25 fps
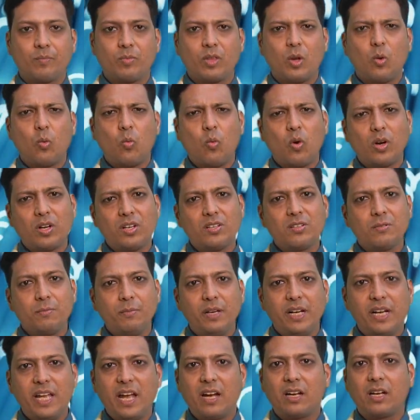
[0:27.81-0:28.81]
What is
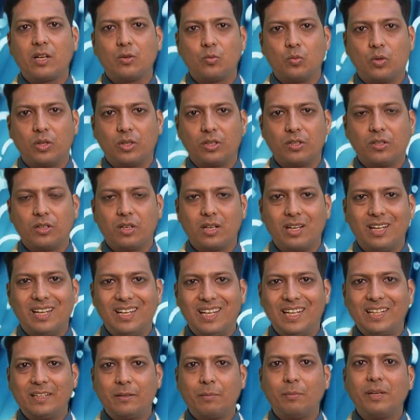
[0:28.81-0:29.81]
media converter?
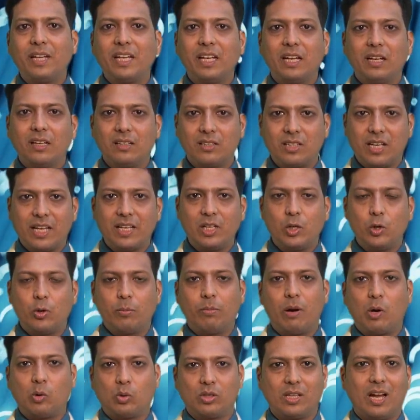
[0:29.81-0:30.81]
Let me tell you
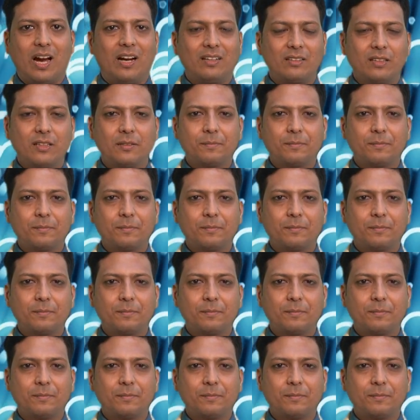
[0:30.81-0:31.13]
about that.